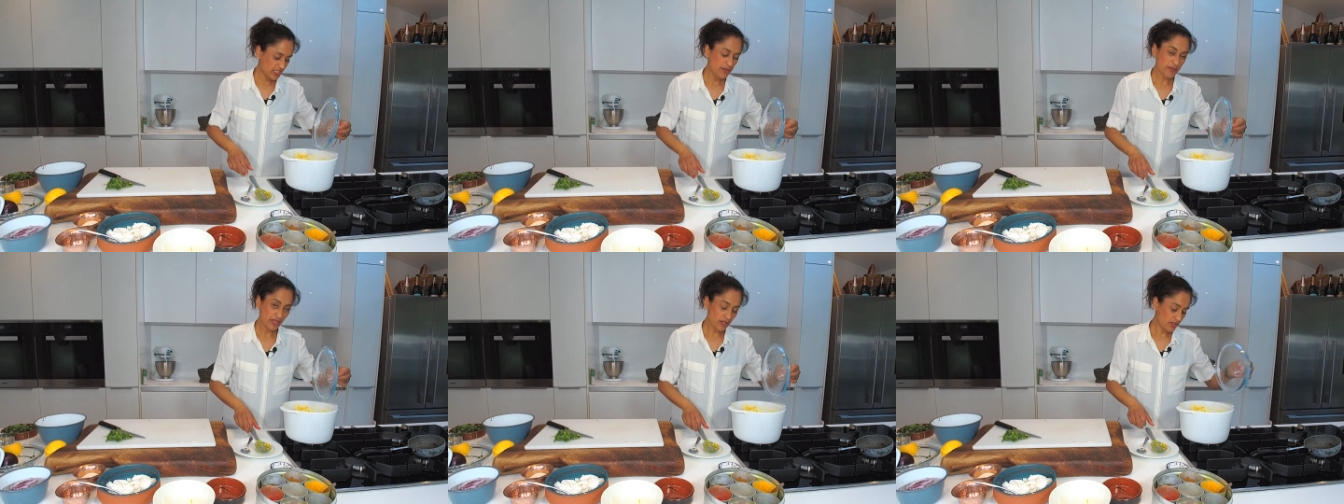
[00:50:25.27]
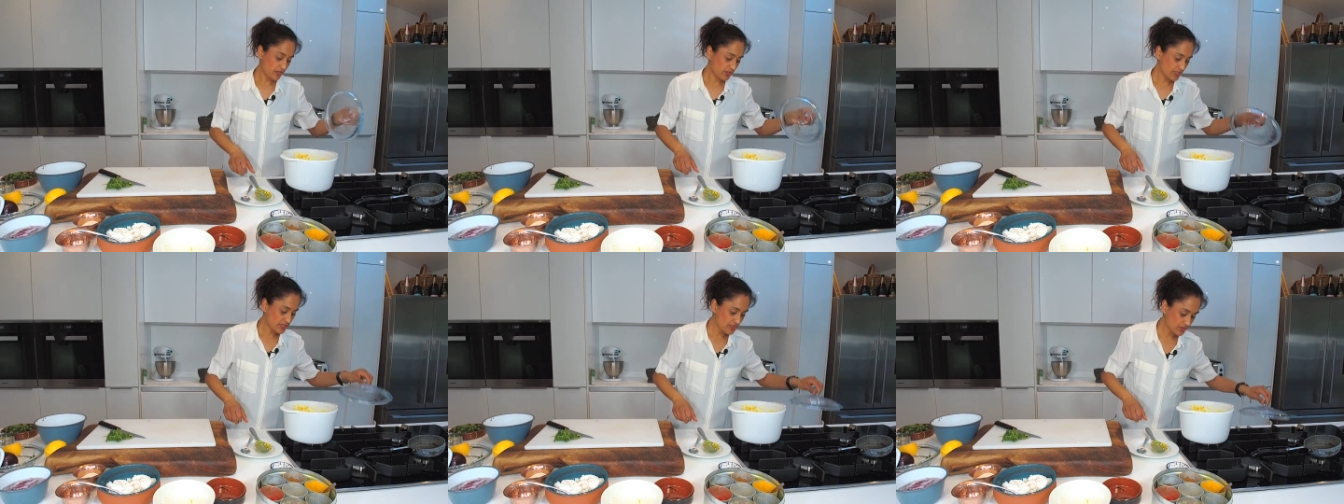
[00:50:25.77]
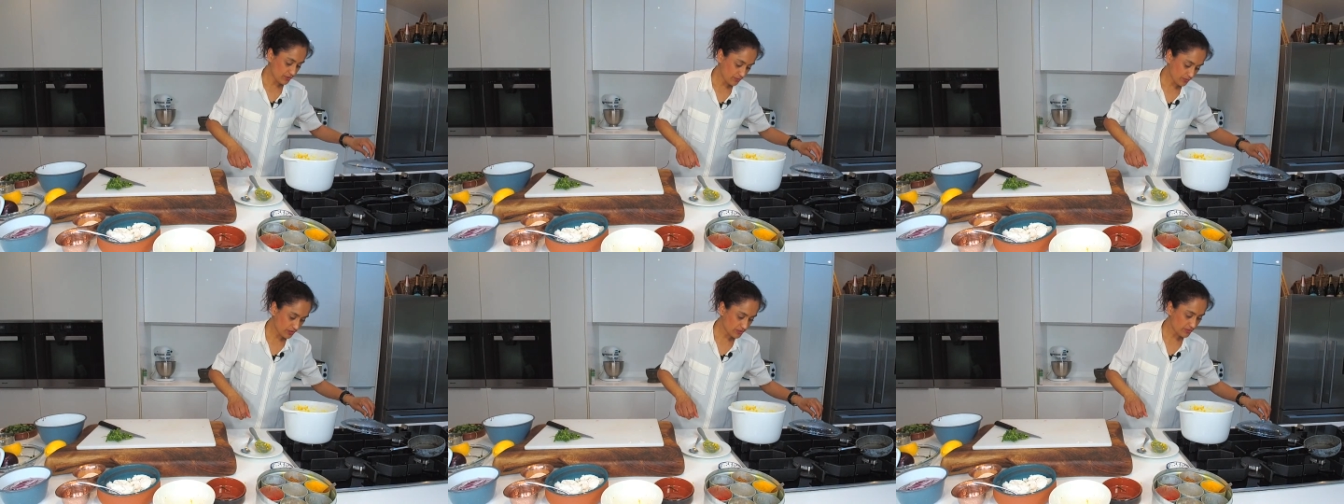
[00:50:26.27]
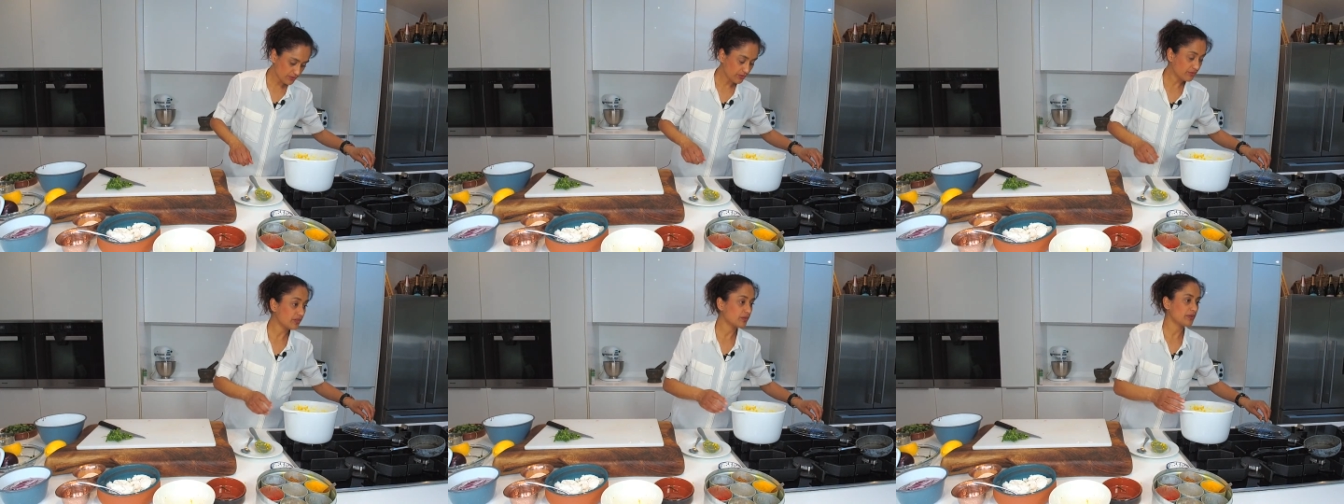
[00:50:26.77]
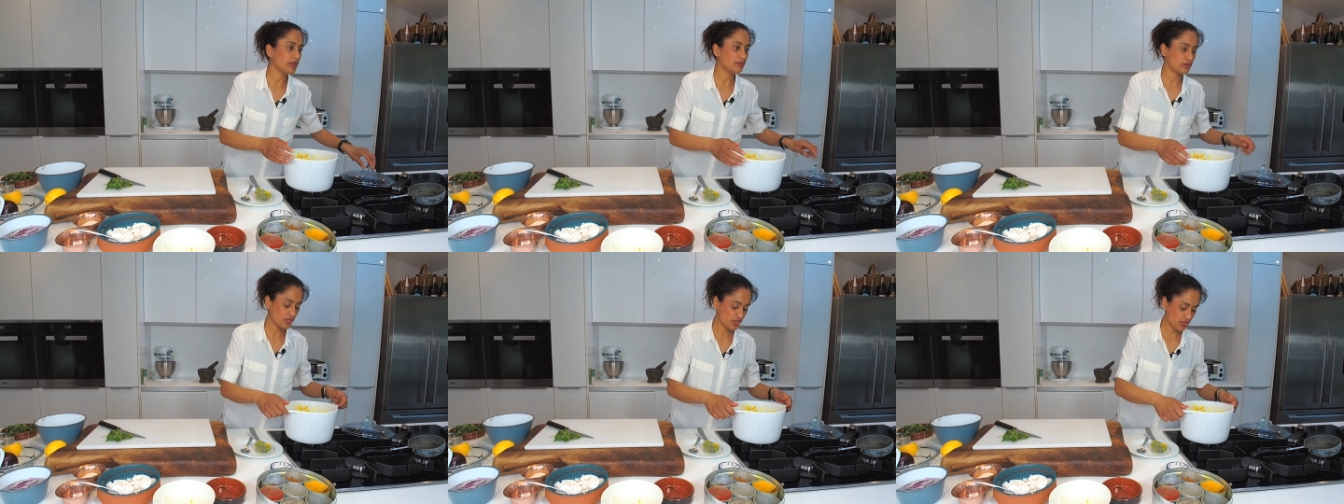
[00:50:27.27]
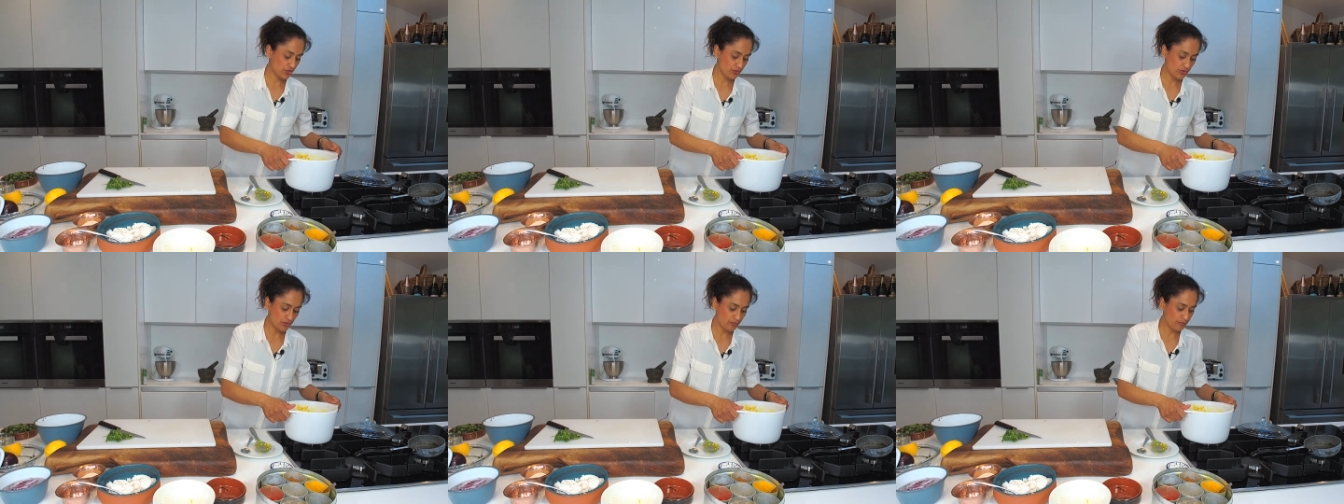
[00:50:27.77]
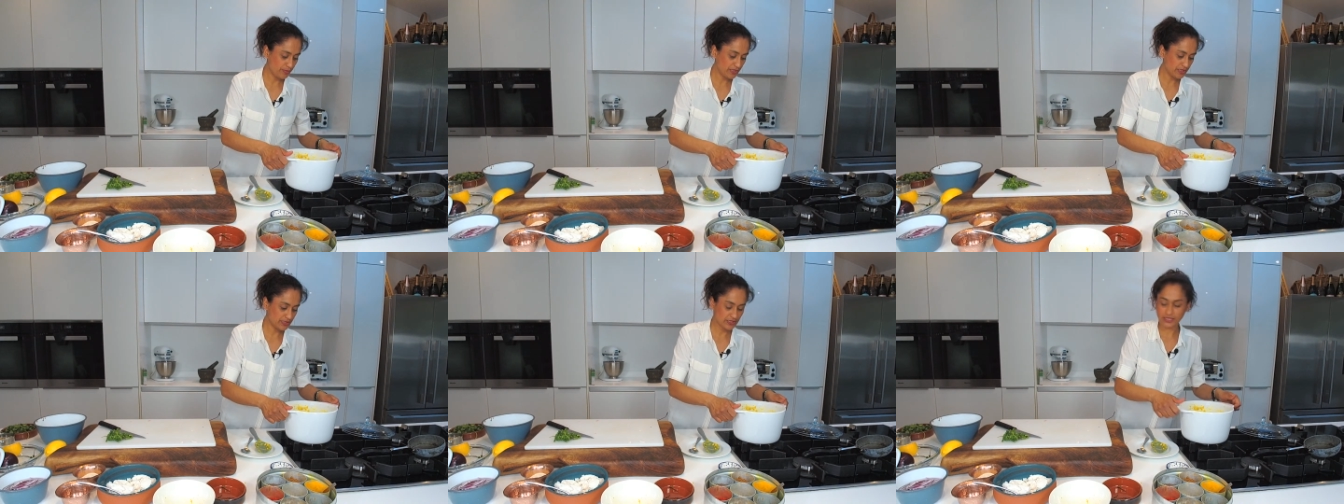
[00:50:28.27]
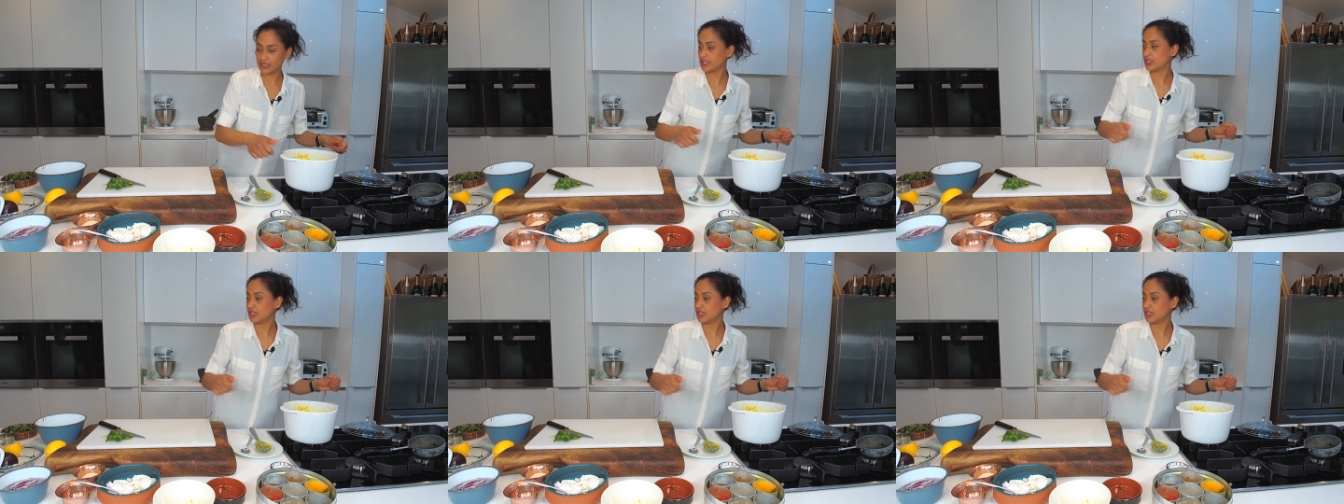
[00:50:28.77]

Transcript: Keep an eye on it. So I don't know if I'll be able to show you, but